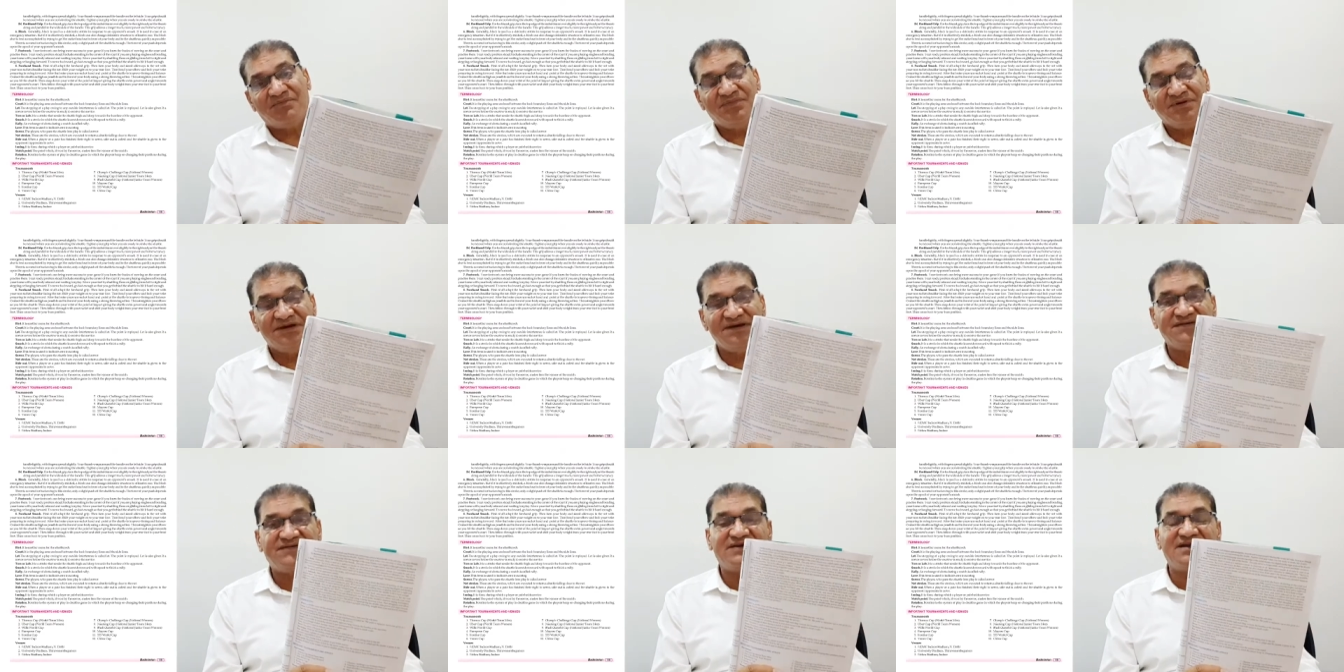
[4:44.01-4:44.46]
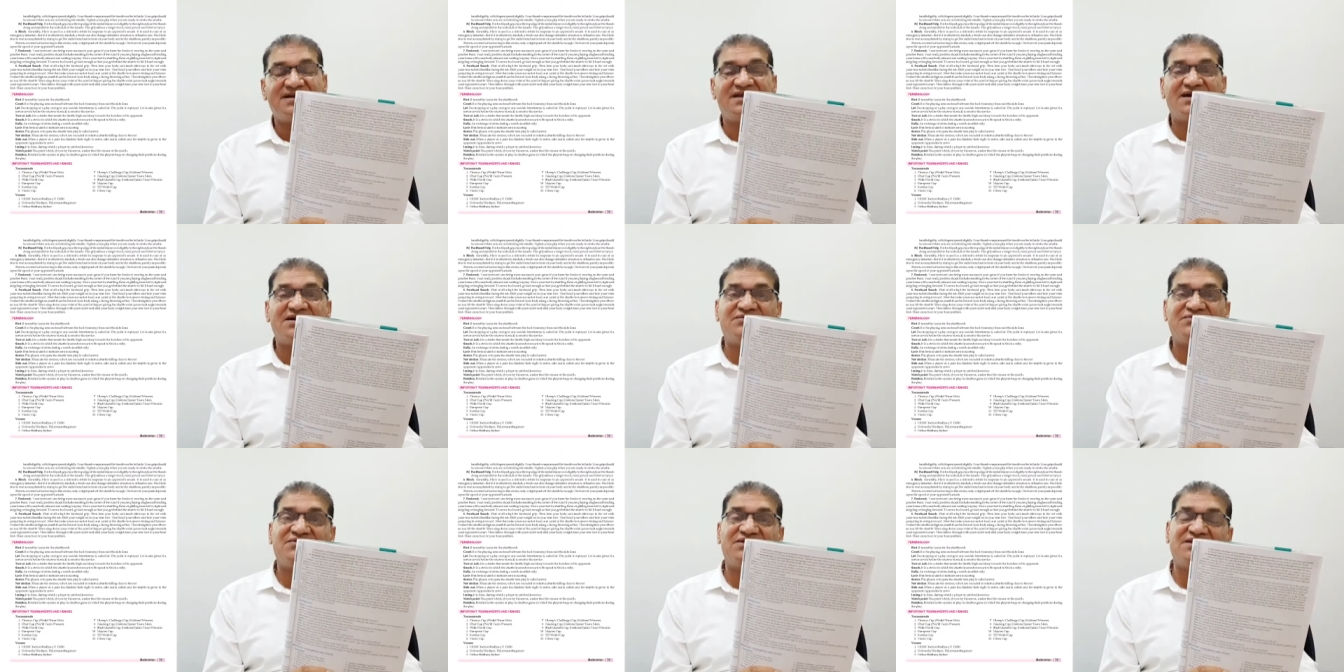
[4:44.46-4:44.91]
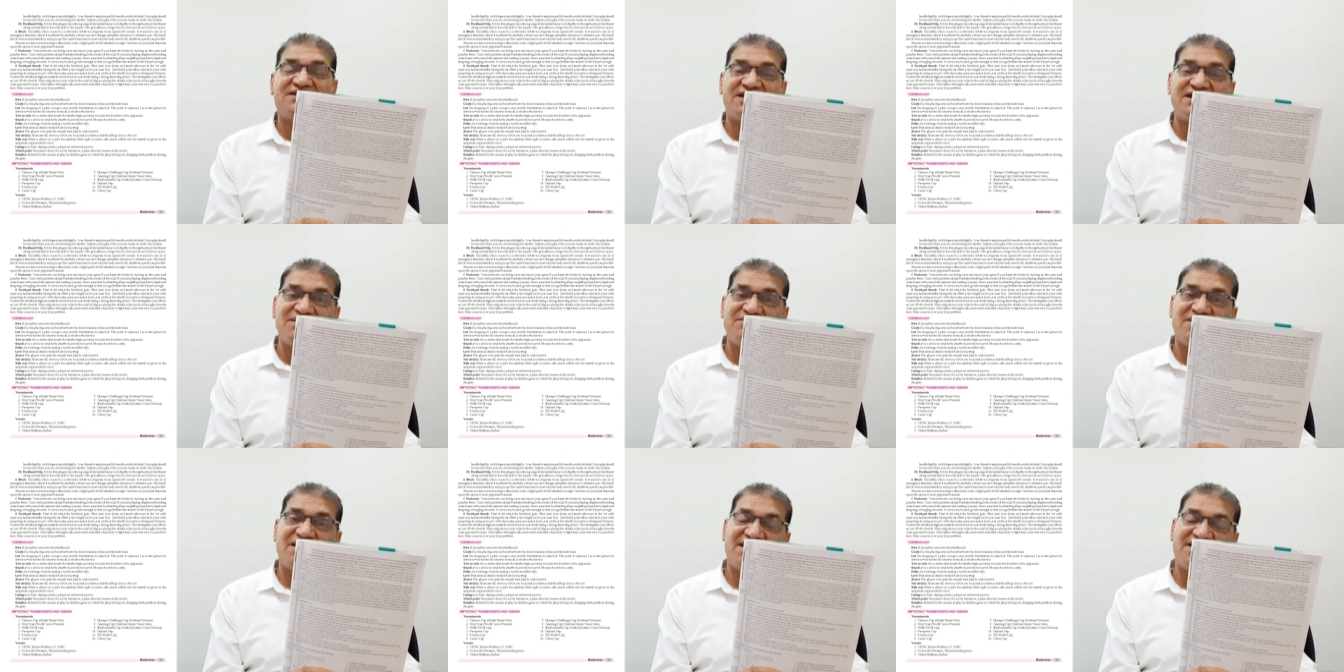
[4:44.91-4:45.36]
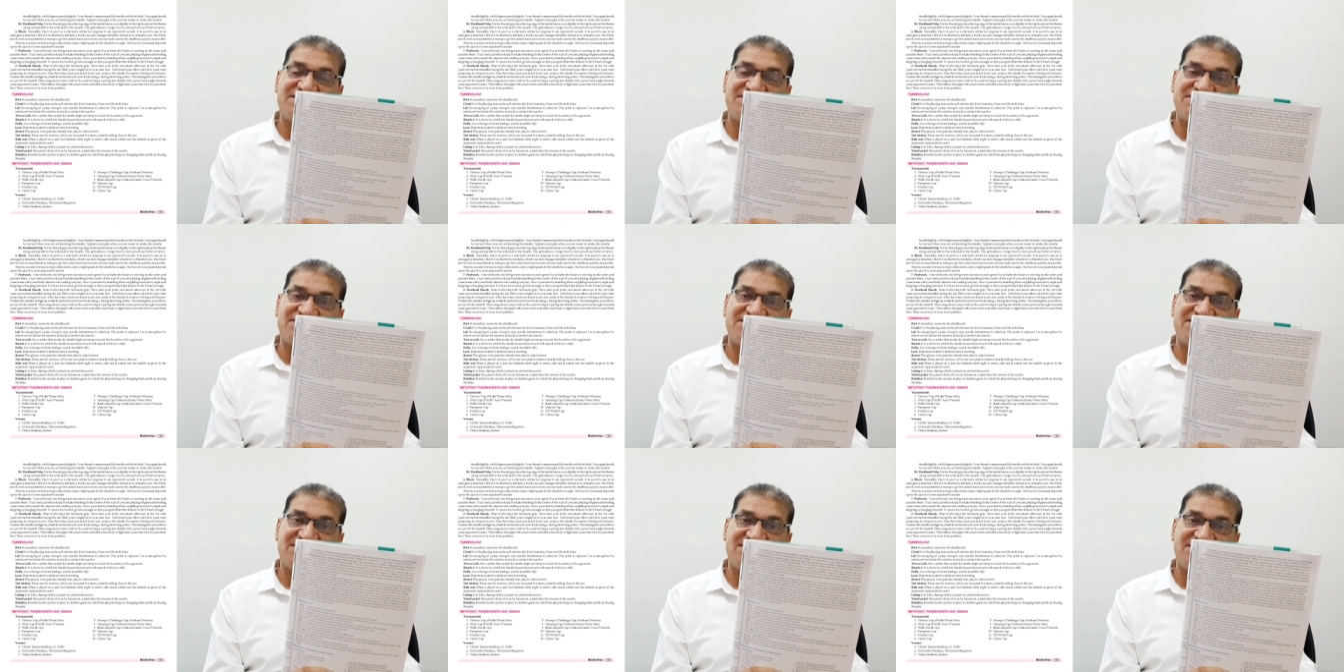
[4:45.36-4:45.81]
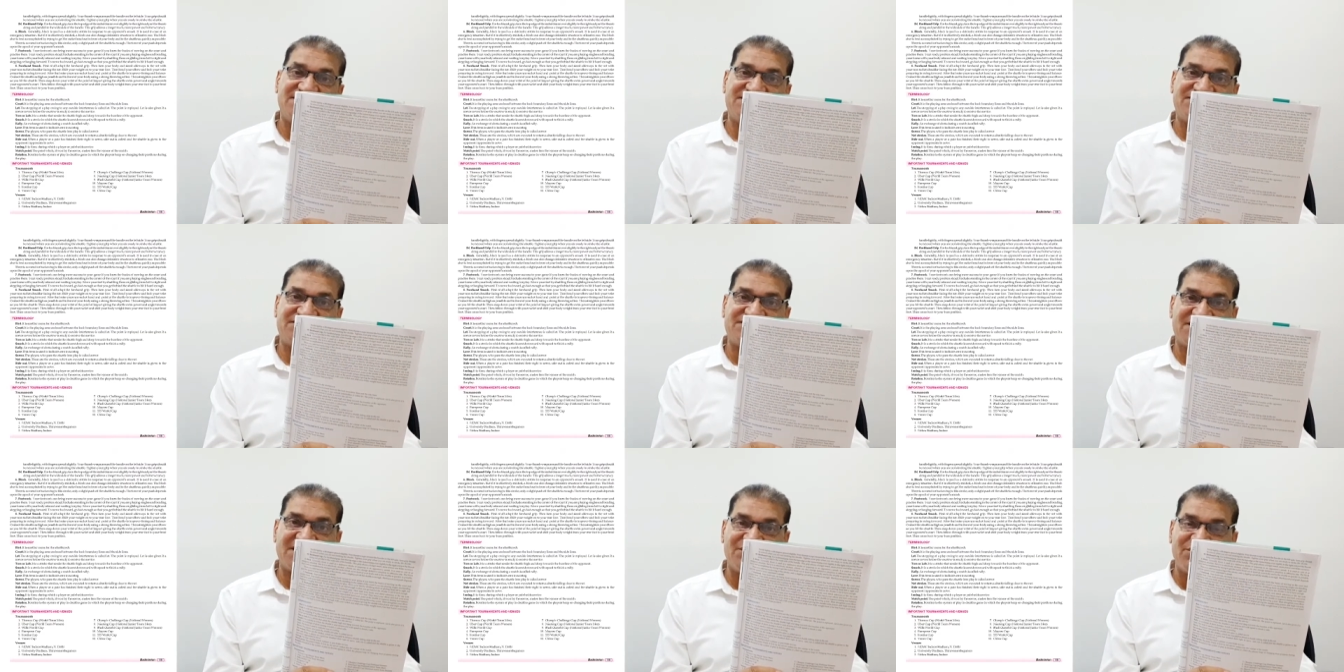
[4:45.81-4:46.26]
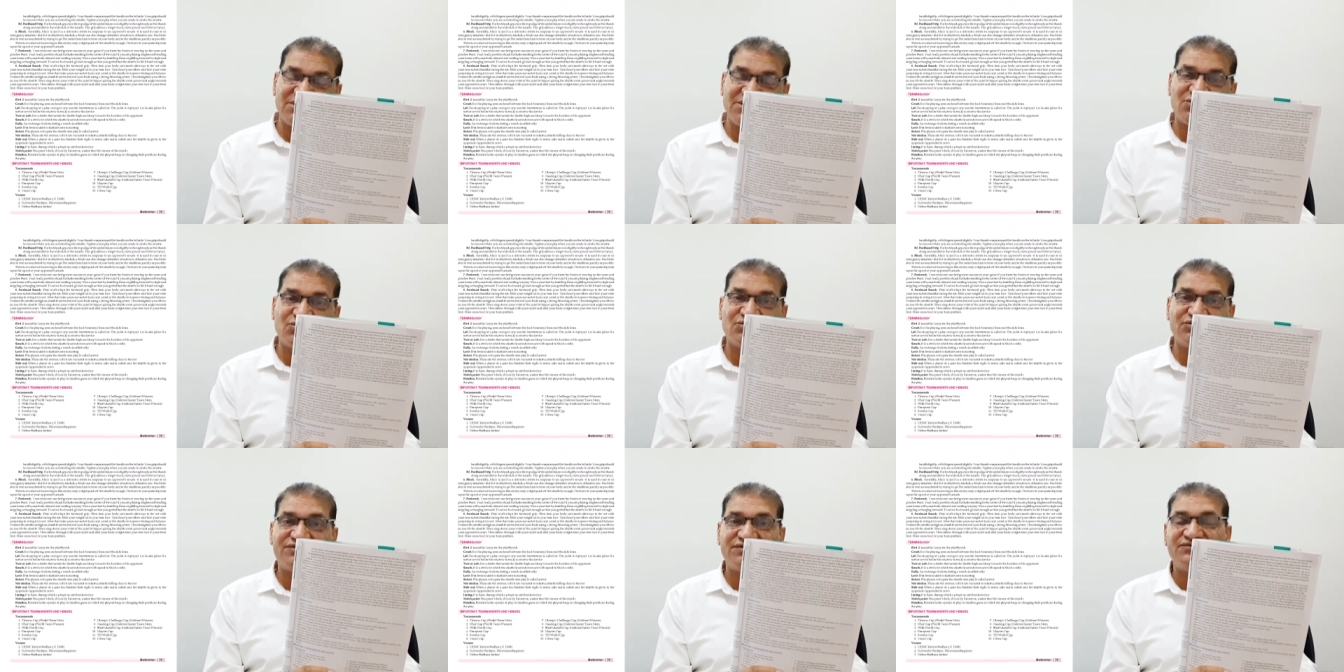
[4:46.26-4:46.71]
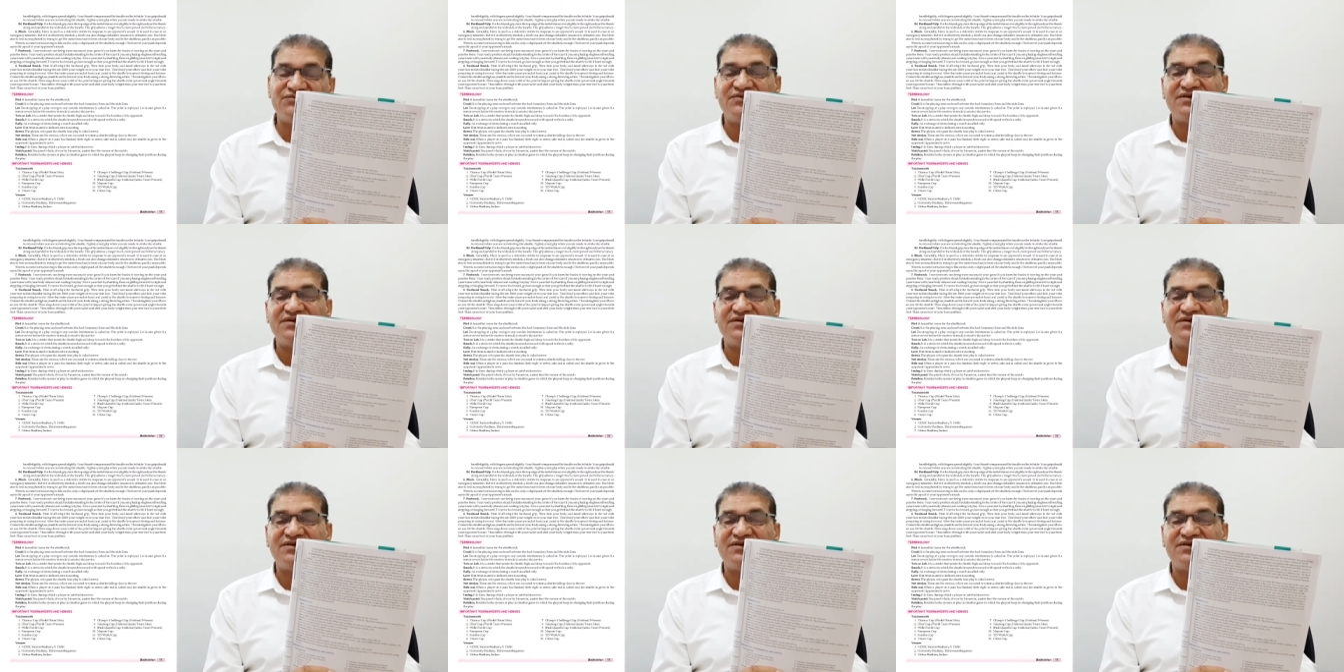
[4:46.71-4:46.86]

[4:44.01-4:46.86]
Each and every game has its terminology.